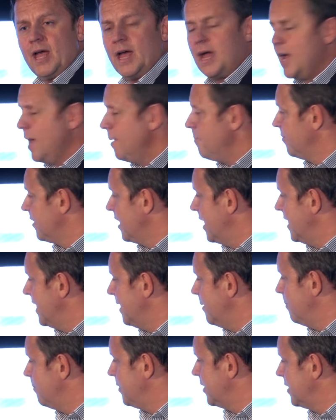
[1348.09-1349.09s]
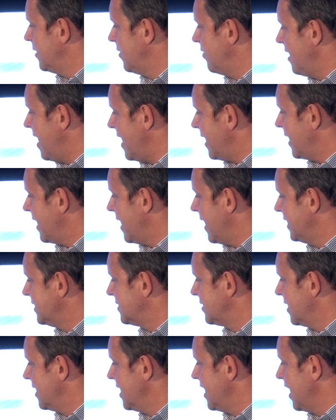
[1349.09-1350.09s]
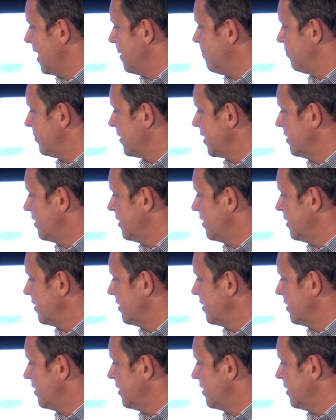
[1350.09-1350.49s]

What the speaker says: But in that case there,